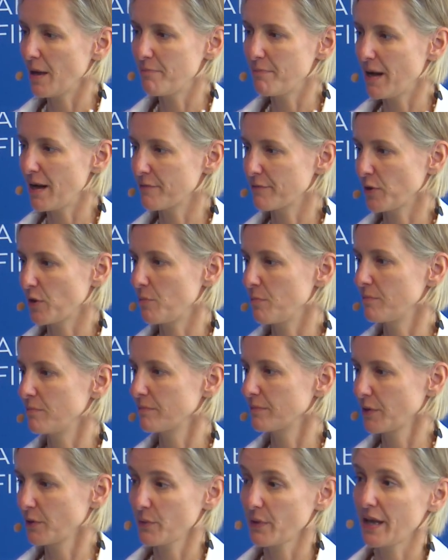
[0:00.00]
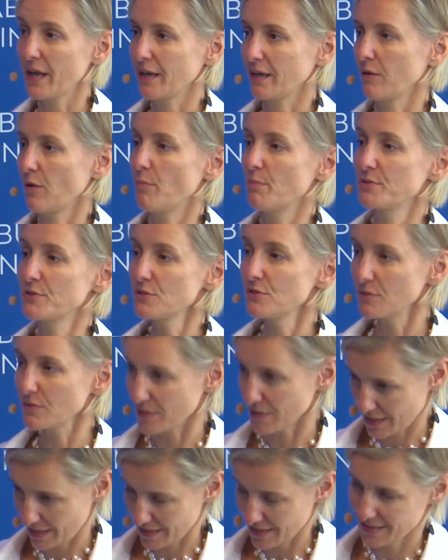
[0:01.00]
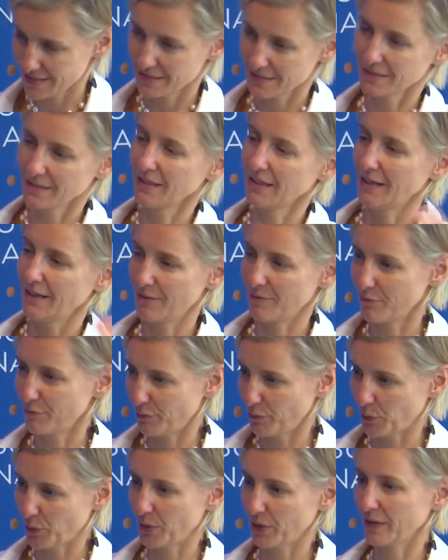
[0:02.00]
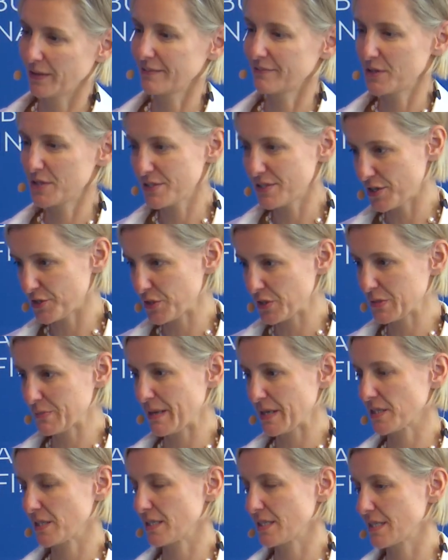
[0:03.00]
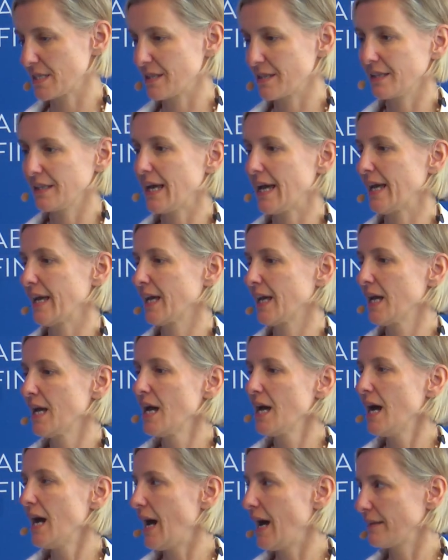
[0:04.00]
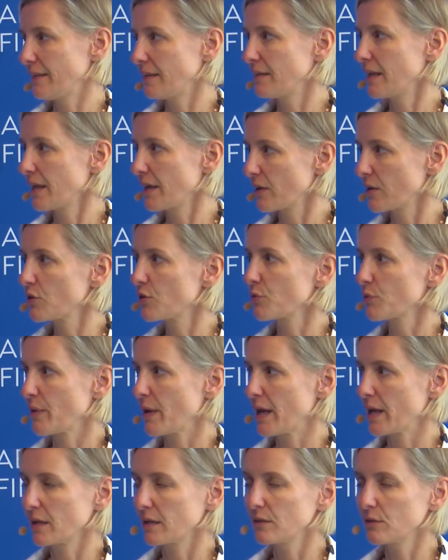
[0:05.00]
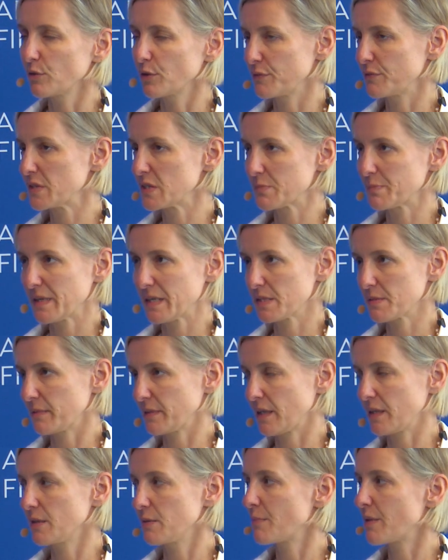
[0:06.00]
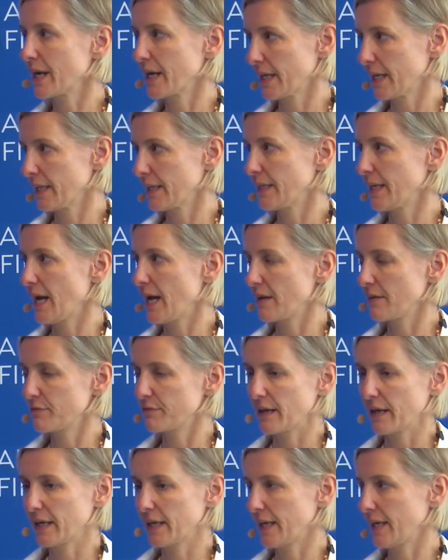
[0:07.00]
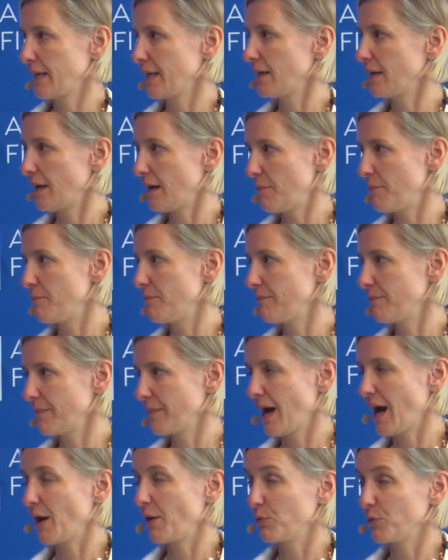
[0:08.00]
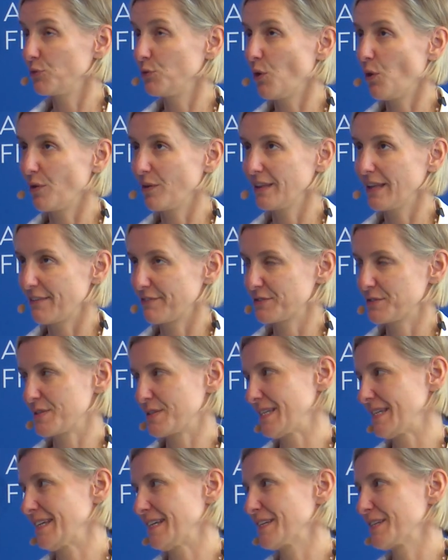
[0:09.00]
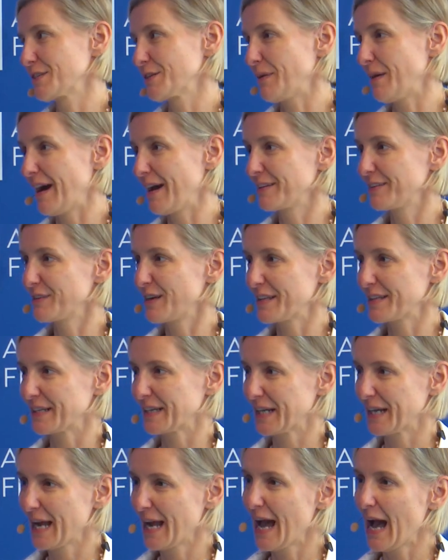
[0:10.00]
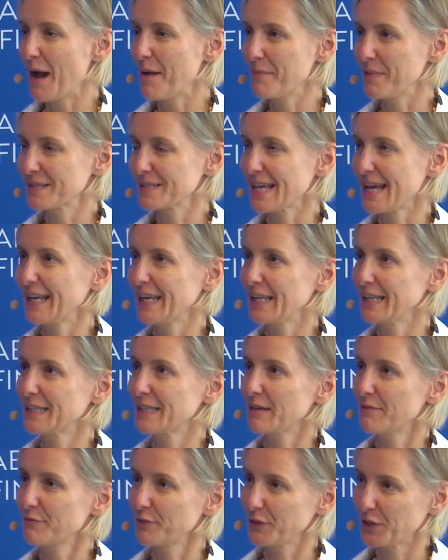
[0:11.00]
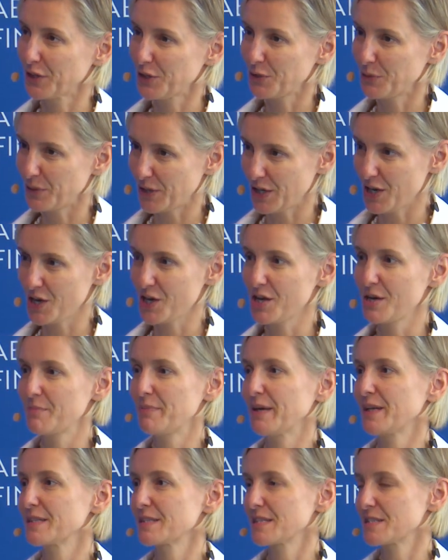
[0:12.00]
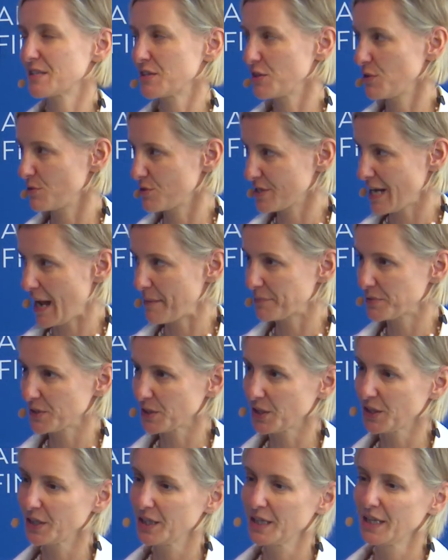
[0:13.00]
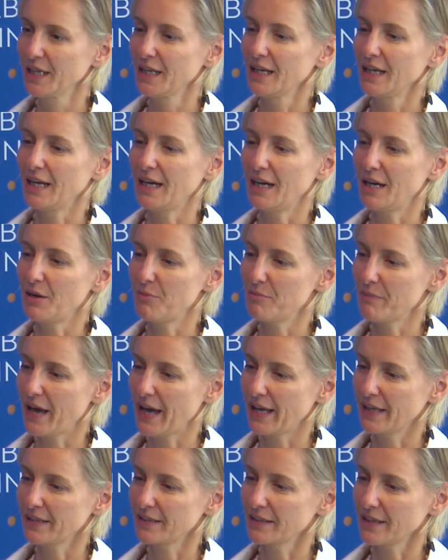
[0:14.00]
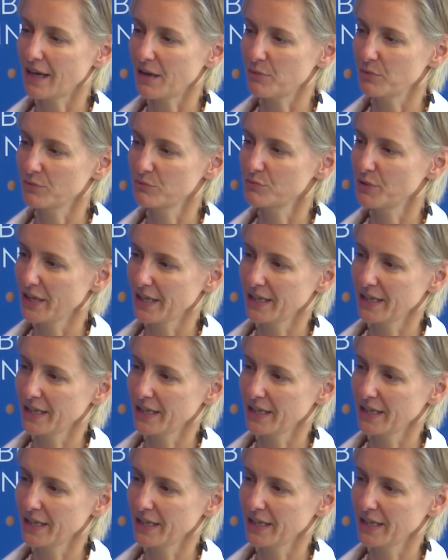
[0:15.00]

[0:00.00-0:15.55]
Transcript: apart from creating opportunities for restructuring specialists and the like, I think they can create a lot of displacement in the market that, frankly, I would not love to see. So I'm excited for the new year because it's a new chapter. And I would